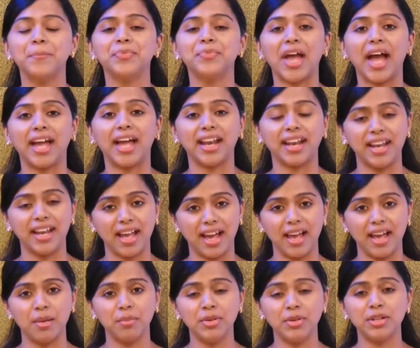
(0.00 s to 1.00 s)
and
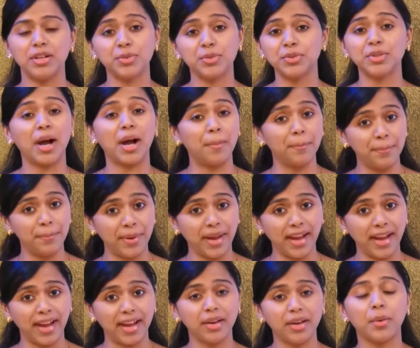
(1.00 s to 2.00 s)
able to
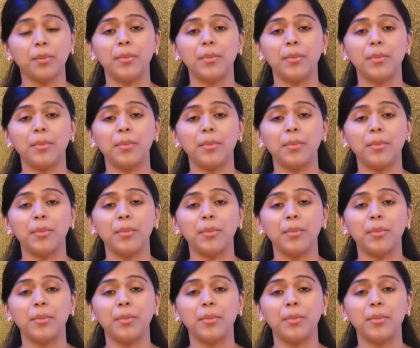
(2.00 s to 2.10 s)
compare